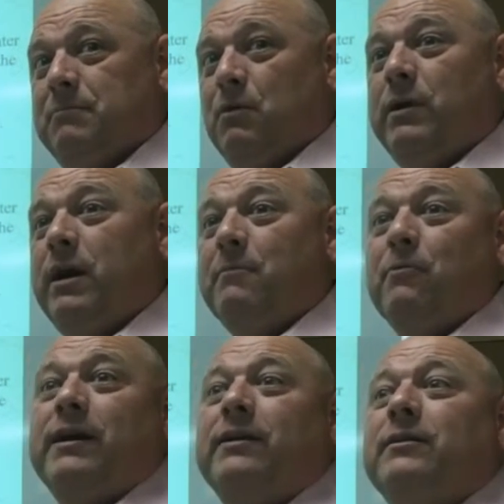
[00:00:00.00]
But we
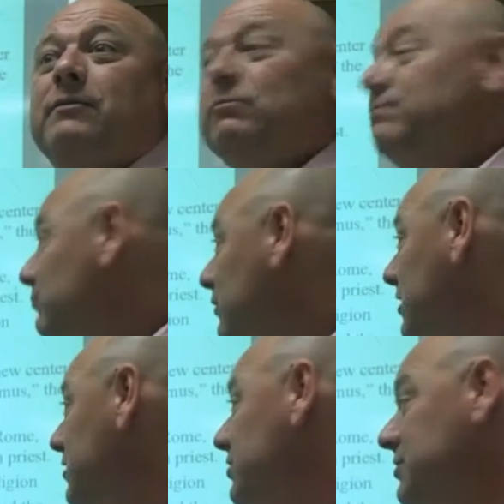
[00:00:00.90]
operate on a
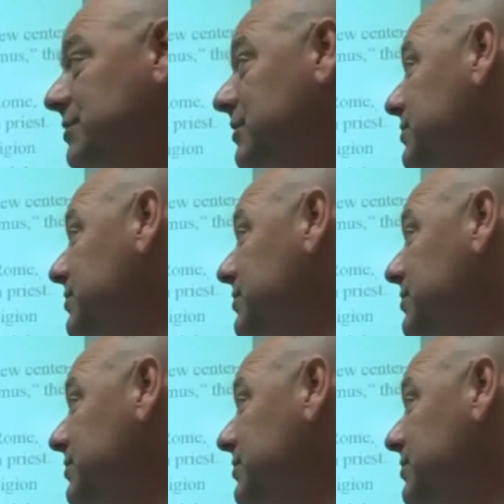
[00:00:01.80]
religious